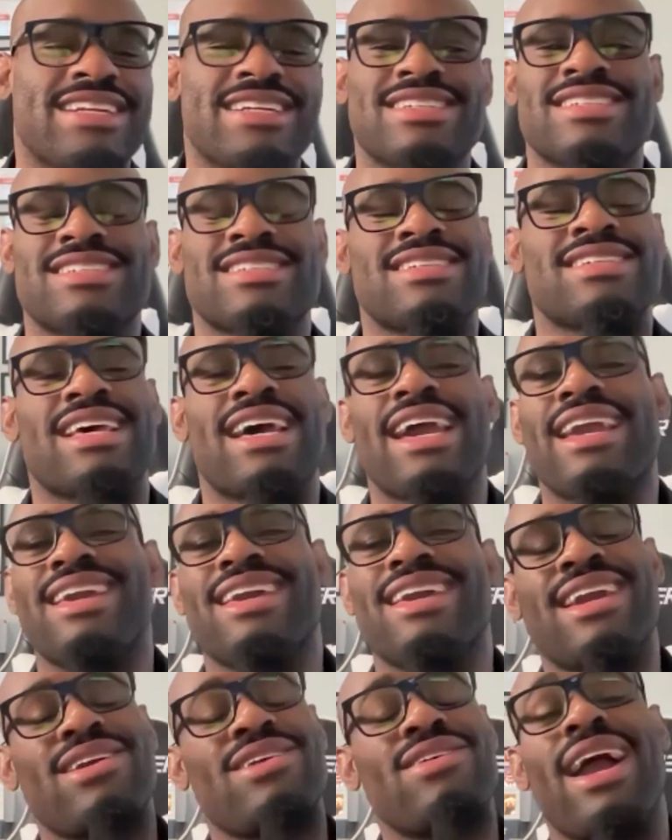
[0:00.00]
And it's like,
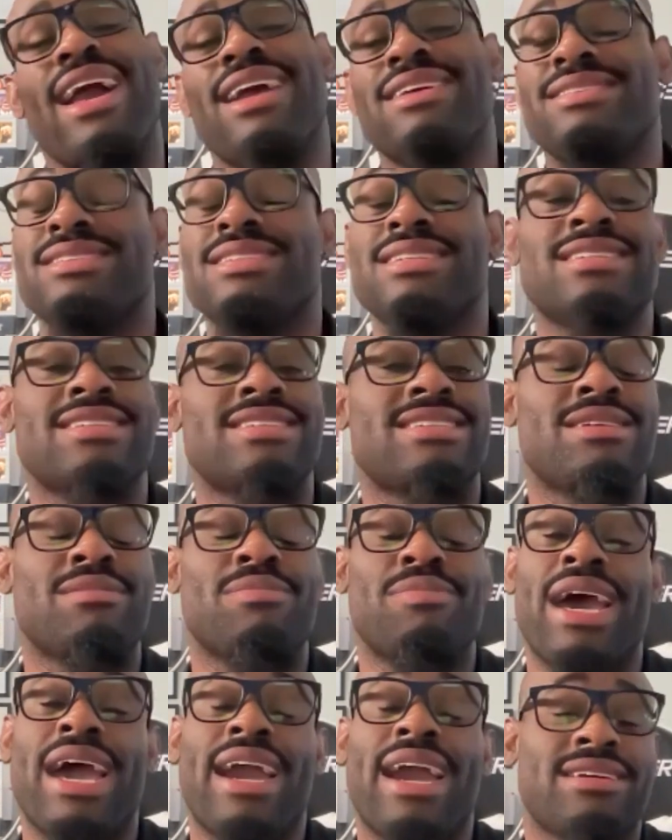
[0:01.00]
yeah, you actually need to
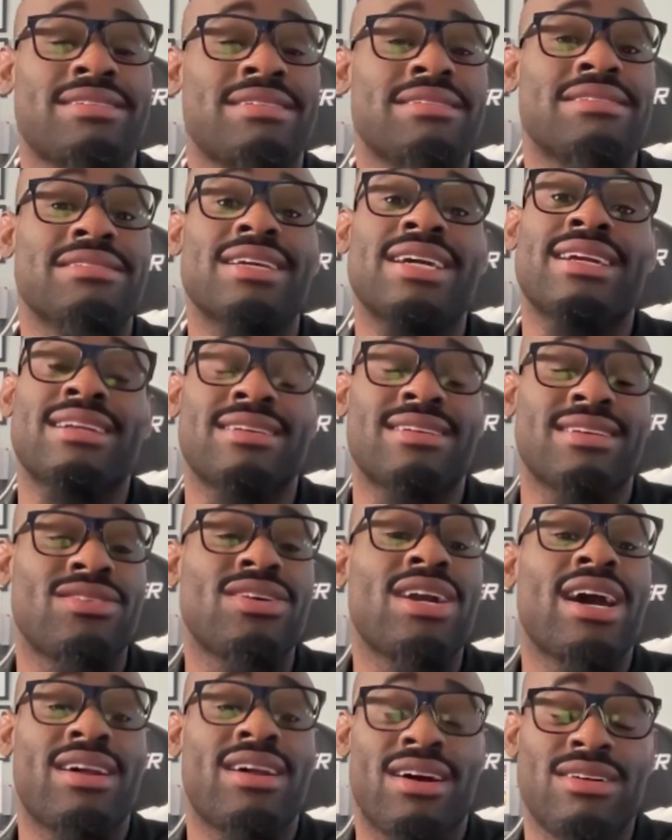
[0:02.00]
sit back and you
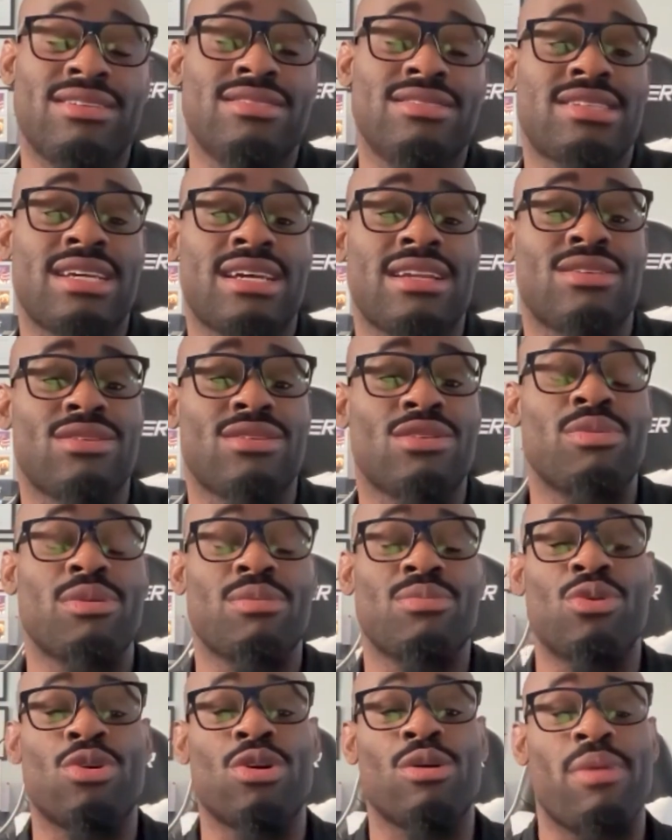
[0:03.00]
got to understand a little
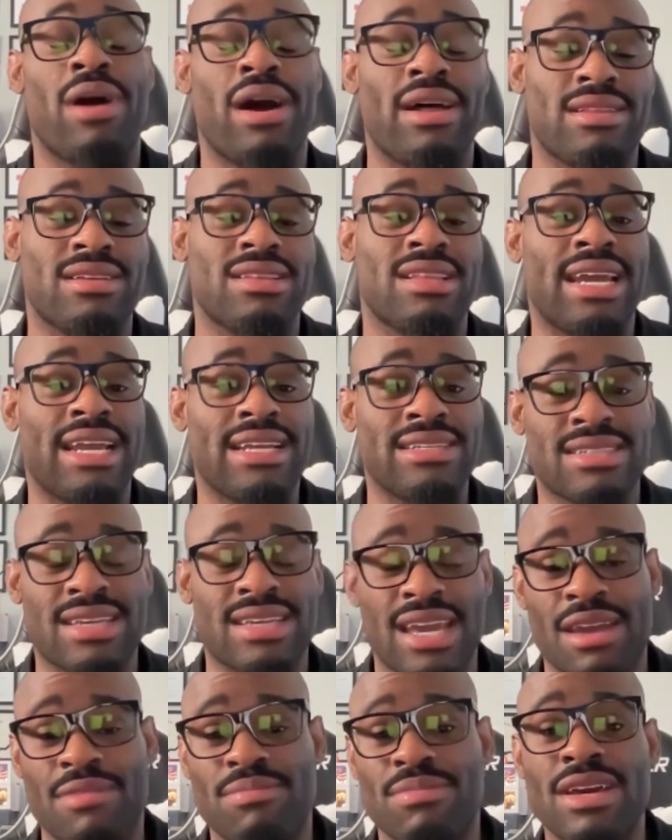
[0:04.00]
bit more about the
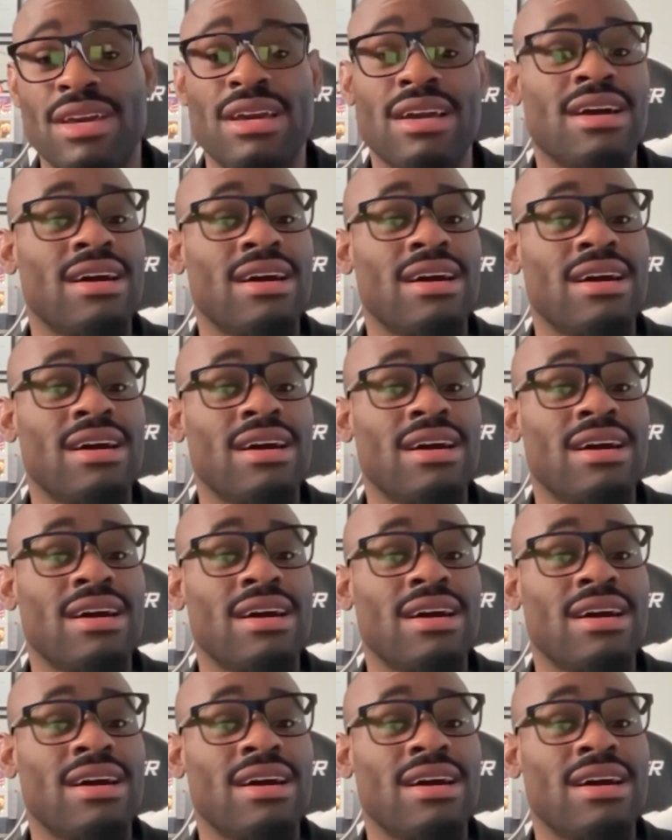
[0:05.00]
landscape.